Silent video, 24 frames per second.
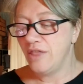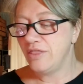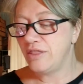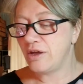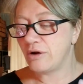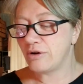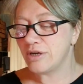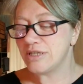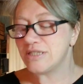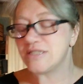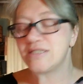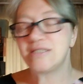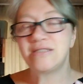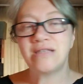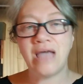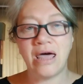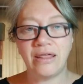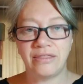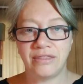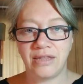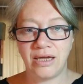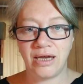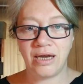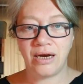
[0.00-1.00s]
There is
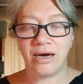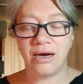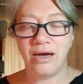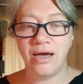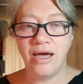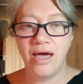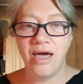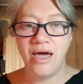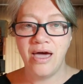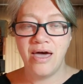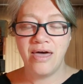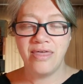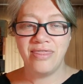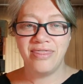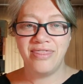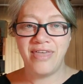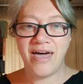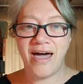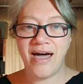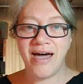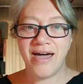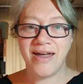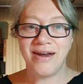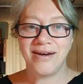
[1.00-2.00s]
nothing
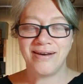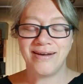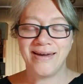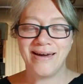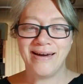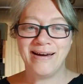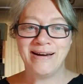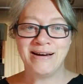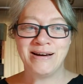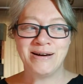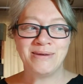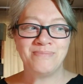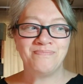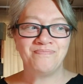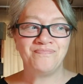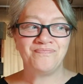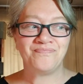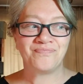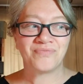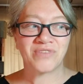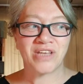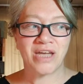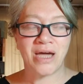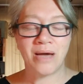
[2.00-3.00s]
that
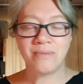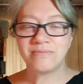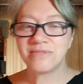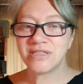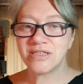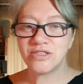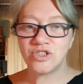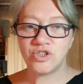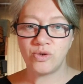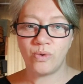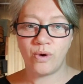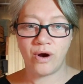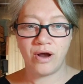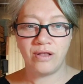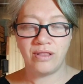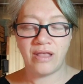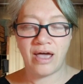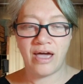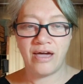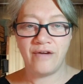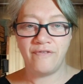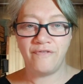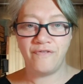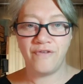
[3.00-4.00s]
comes into our
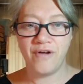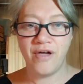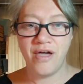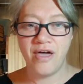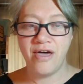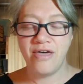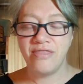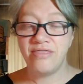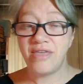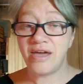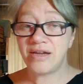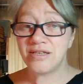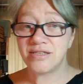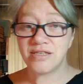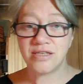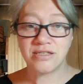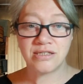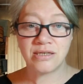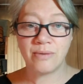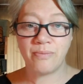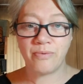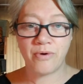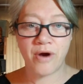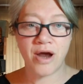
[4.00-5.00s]
life that is a
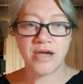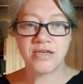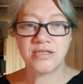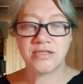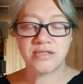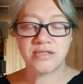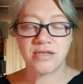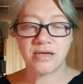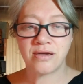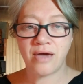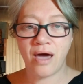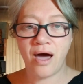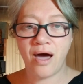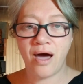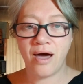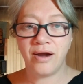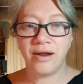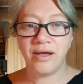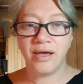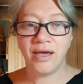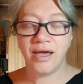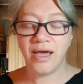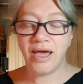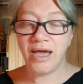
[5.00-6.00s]
surprise to
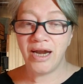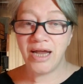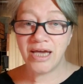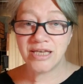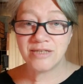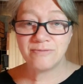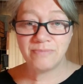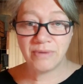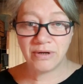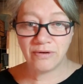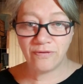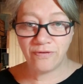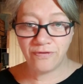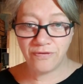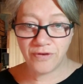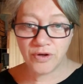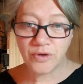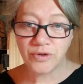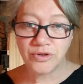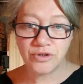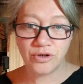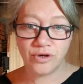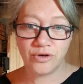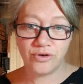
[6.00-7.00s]
God. It has been
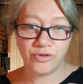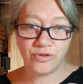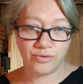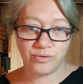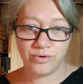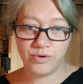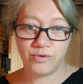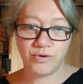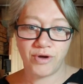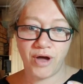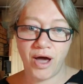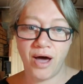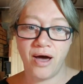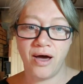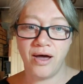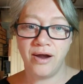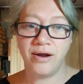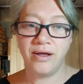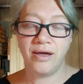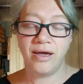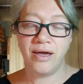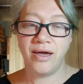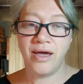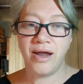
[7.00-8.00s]
filtered through
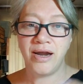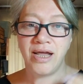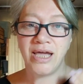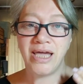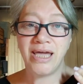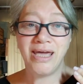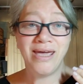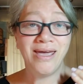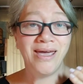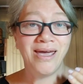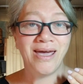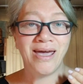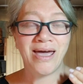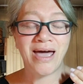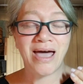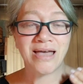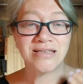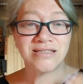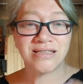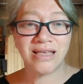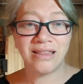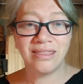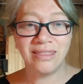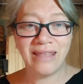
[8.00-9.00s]
God, and he
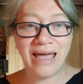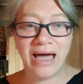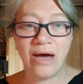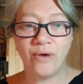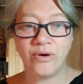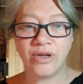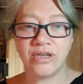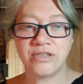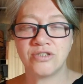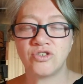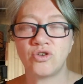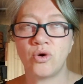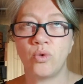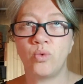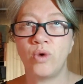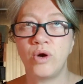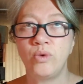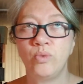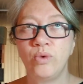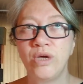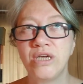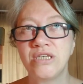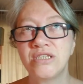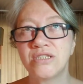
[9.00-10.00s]
has allowed it. So
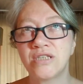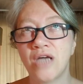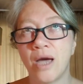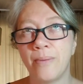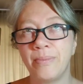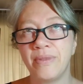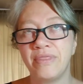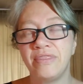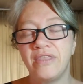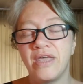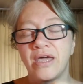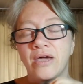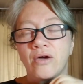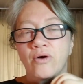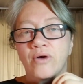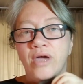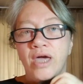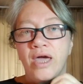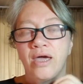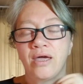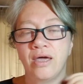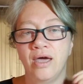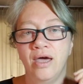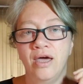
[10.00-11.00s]
when we stop and think,
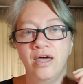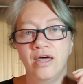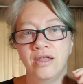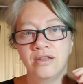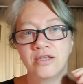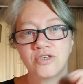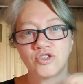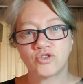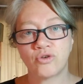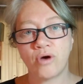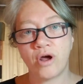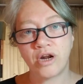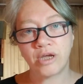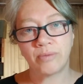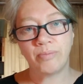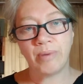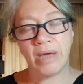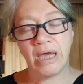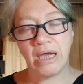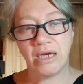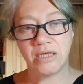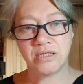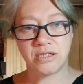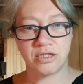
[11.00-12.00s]
okay, this chronic
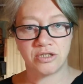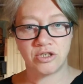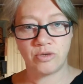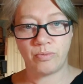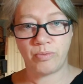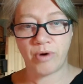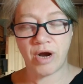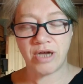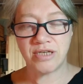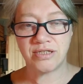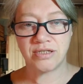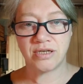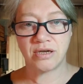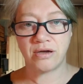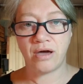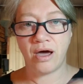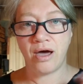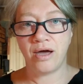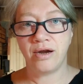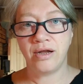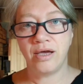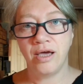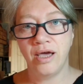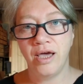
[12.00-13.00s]
pain is a surprise to
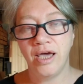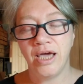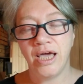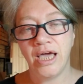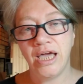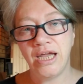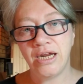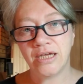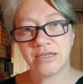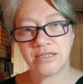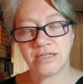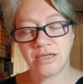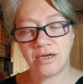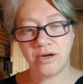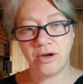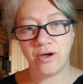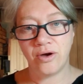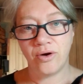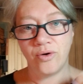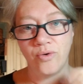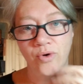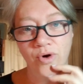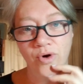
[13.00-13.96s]
God, he doesn't know.